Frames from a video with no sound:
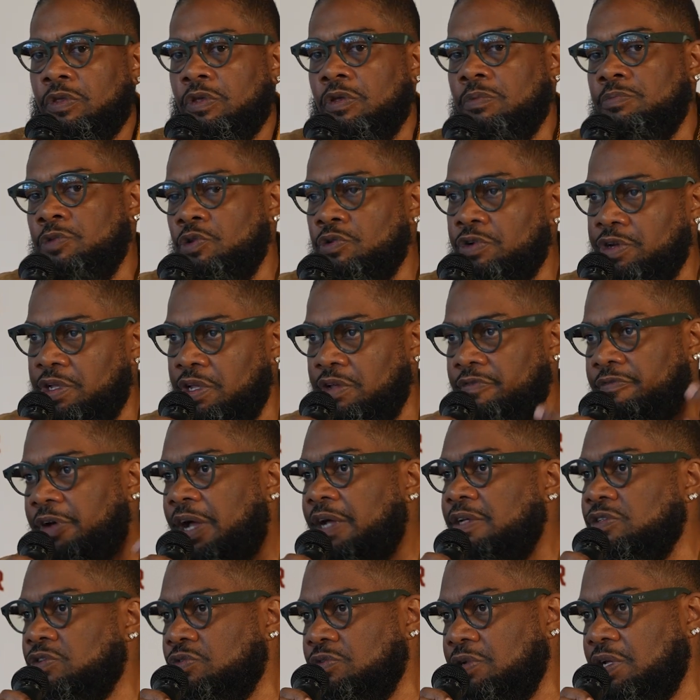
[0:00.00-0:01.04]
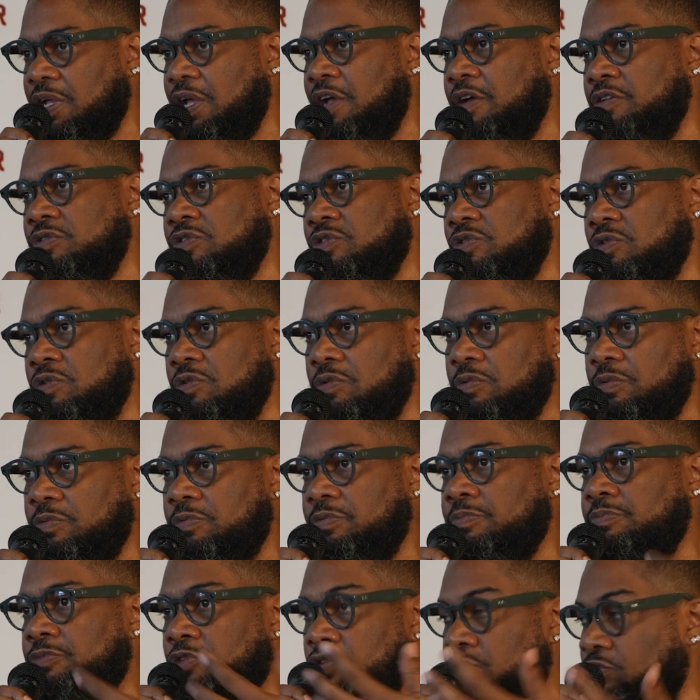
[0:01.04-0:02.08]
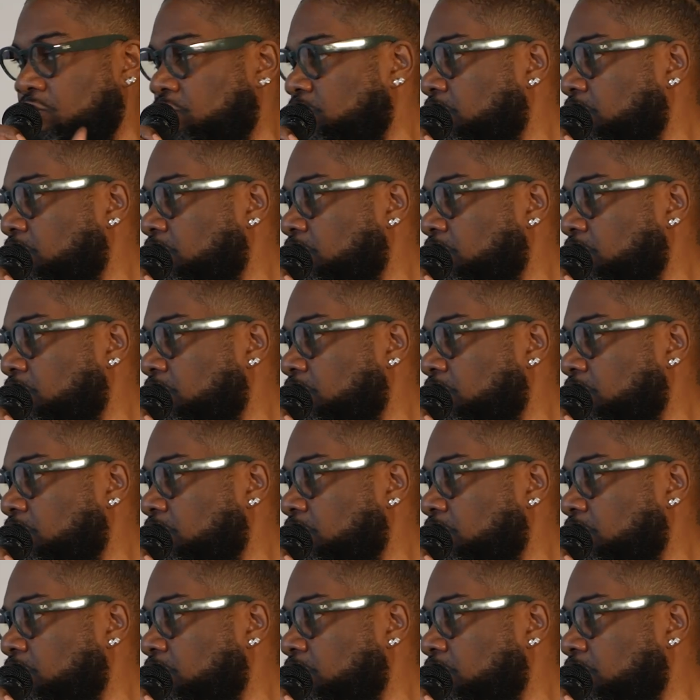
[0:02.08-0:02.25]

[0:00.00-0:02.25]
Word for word: Community Advisory Council due